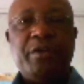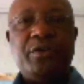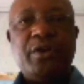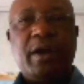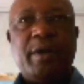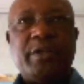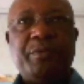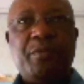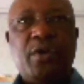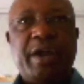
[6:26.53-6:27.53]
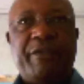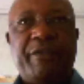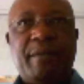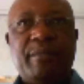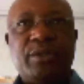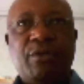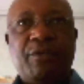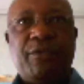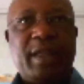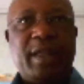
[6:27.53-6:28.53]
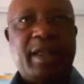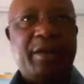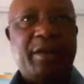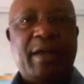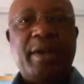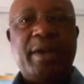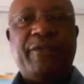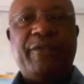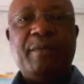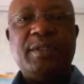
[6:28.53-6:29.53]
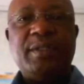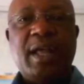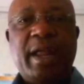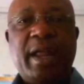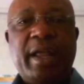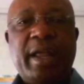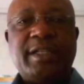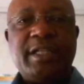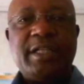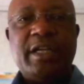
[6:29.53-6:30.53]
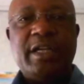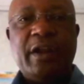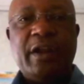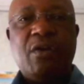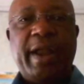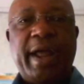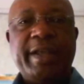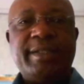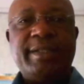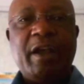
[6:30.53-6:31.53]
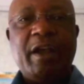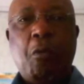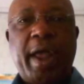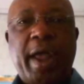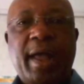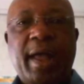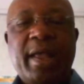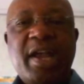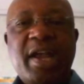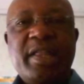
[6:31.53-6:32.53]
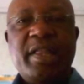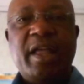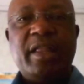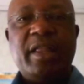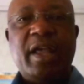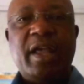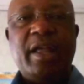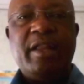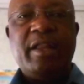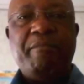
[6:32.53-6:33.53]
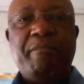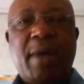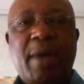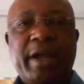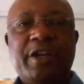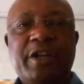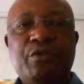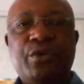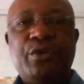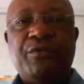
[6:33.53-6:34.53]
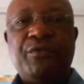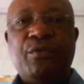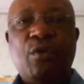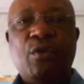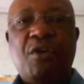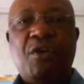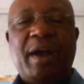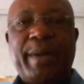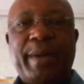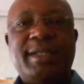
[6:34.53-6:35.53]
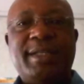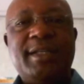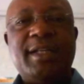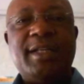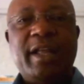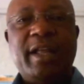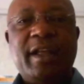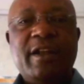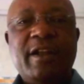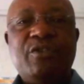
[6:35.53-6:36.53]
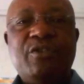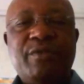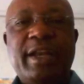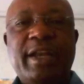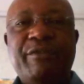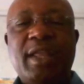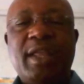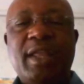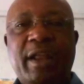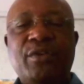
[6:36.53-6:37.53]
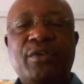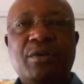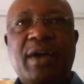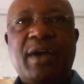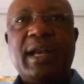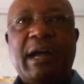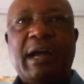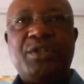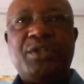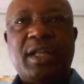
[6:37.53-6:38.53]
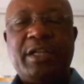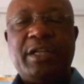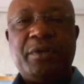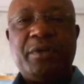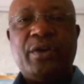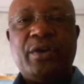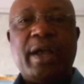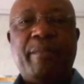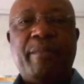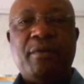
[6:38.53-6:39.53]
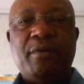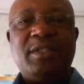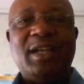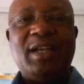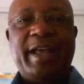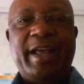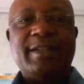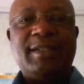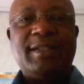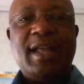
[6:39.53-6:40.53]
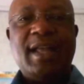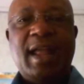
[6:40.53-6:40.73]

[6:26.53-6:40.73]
And when you talk about smallholder farmers or family farms, it's actually recognizing where the magnitude of capacity to deliver the levels of agriculture that we're talking about lies.